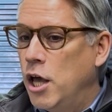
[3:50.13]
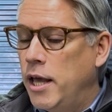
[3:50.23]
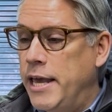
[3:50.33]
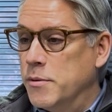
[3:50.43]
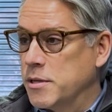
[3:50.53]

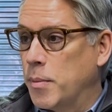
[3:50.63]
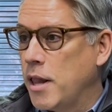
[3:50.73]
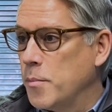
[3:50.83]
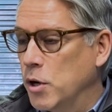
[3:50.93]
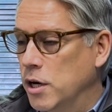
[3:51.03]
He was a
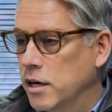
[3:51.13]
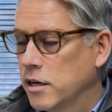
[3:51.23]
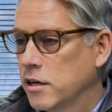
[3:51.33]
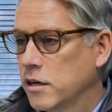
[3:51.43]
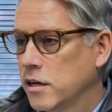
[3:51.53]
plumber.
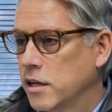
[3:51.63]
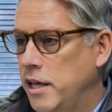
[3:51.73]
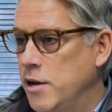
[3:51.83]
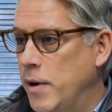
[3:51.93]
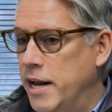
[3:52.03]

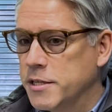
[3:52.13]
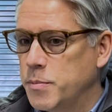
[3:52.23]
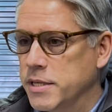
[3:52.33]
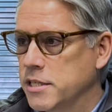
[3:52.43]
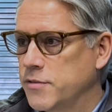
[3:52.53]
He ran his
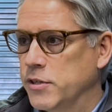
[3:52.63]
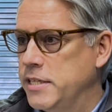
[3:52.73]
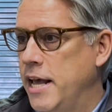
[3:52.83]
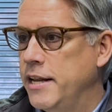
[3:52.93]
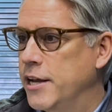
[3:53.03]
business for
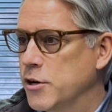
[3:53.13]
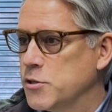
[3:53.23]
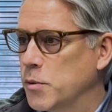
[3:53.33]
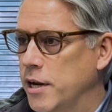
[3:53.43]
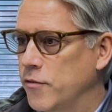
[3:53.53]
10 years
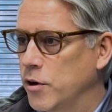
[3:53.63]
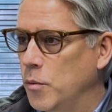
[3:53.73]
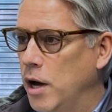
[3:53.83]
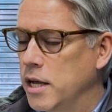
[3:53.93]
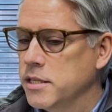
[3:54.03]
or whatever it
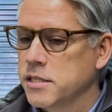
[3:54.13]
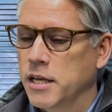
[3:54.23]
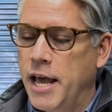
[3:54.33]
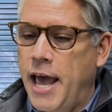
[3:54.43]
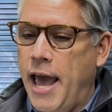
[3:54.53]
was,
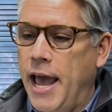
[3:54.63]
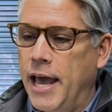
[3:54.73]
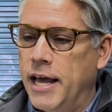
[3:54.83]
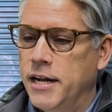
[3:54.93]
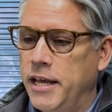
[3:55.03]

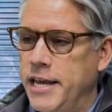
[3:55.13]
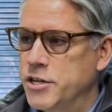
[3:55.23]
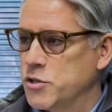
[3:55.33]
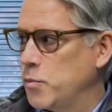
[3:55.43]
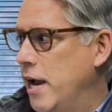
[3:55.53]
and he
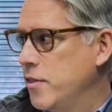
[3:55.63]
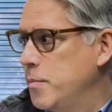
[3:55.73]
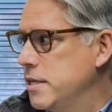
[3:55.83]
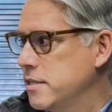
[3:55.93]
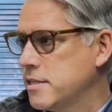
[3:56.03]
just ran the
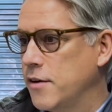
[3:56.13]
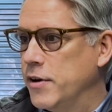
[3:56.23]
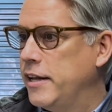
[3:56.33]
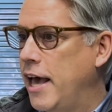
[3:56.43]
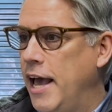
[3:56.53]
business
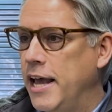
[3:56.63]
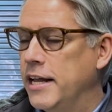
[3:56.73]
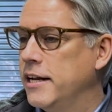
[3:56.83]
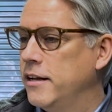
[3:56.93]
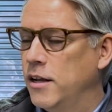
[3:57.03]
every day.
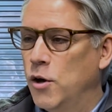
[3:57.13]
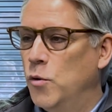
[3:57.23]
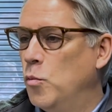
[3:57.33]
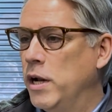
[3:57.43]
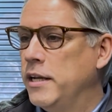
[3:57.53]
And
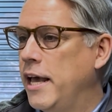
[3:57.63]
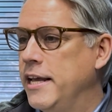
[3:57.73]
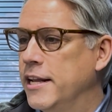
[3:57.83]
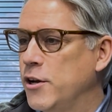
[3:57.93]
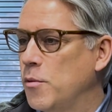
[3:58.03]
one day he
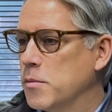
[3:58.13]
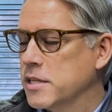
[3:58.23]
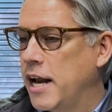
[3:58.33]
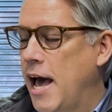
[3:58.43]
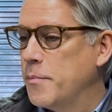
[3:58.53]
didn't know what was
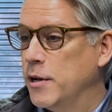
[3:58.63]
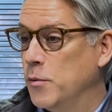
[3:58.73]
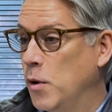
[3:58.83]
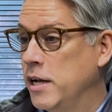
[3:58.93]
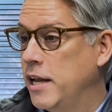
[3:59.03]
going to happen, and
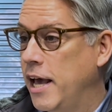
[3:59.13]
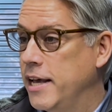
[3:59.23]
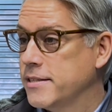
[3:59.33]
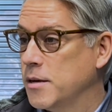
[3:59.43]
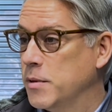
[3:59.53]
one
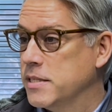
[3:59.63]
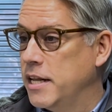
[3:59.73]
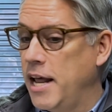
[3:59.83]
day someone said,